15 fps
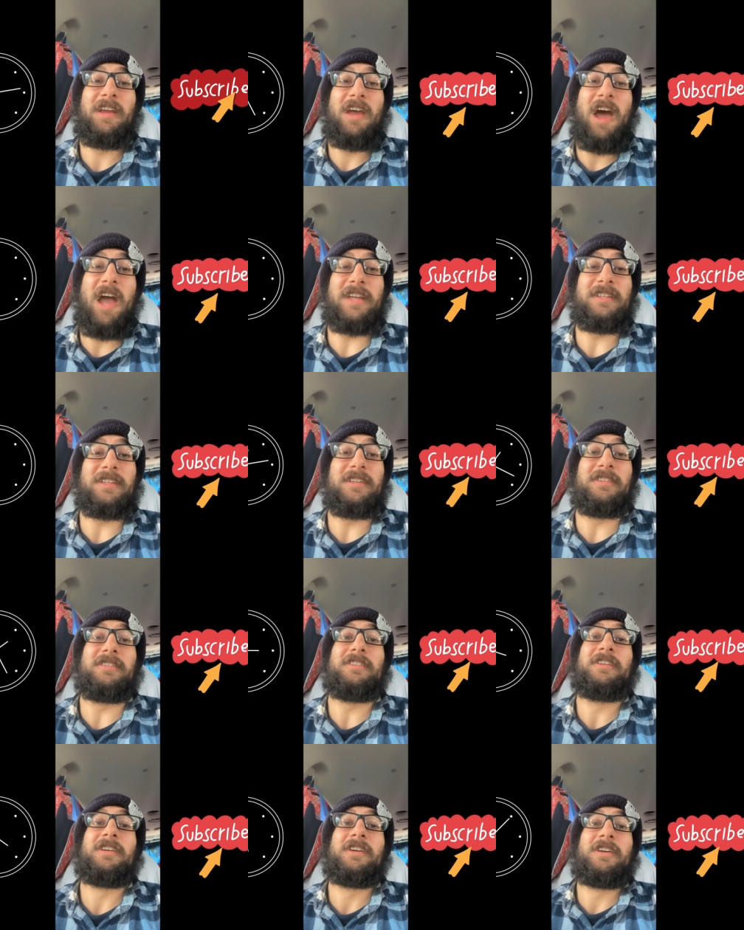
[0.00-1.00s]
idea,
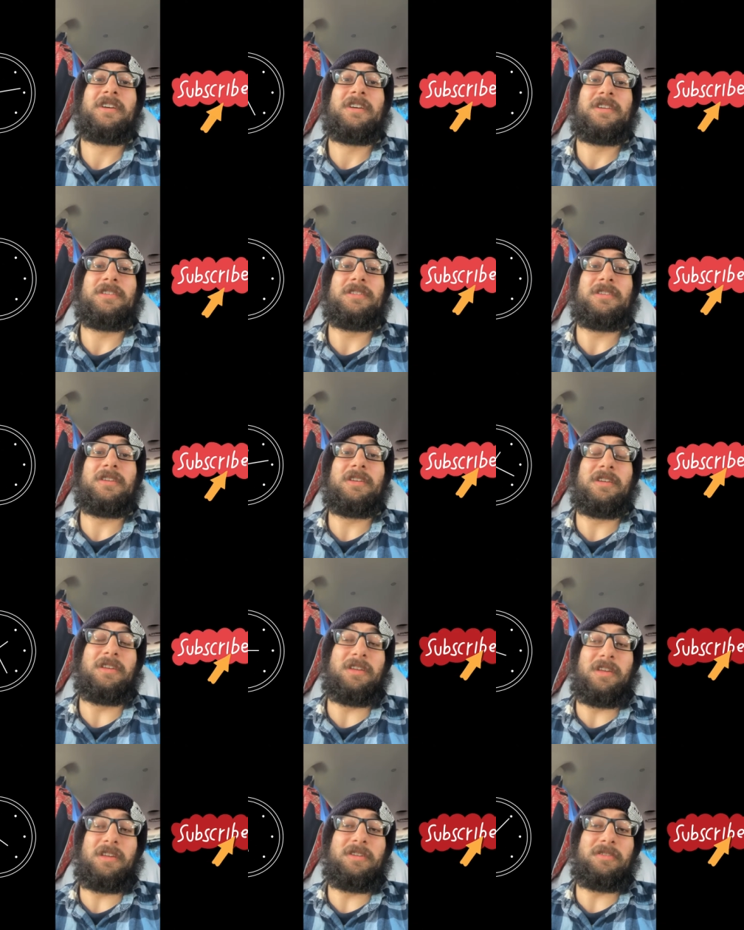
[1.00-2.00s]

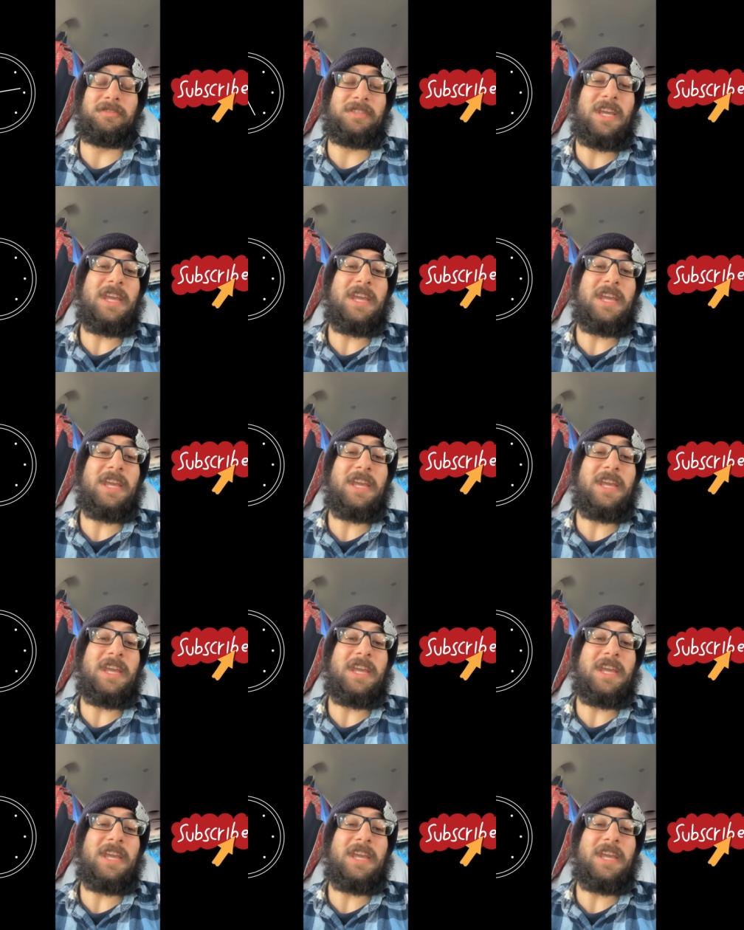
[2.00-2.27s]
it'll take